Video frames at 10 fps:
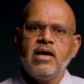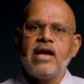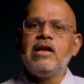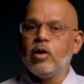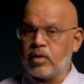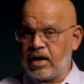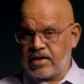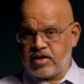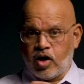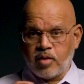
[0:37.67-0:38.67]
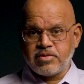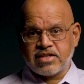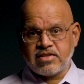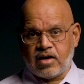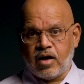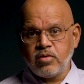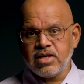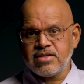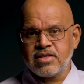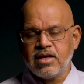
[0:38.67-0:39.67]
and looking at the objects around
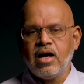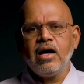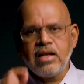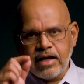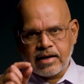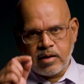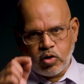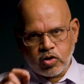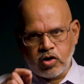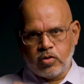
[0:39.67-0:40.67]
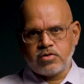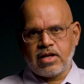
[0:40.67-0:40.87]
us a little more closely.